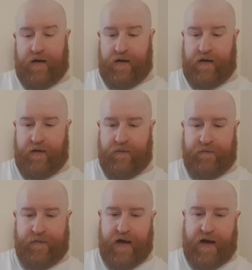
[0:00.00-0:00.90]

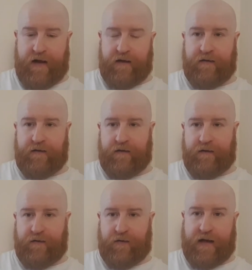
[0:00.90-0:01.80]
And
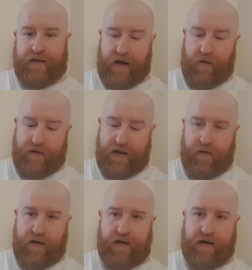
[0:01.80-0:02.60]
they'll get dealt with that way.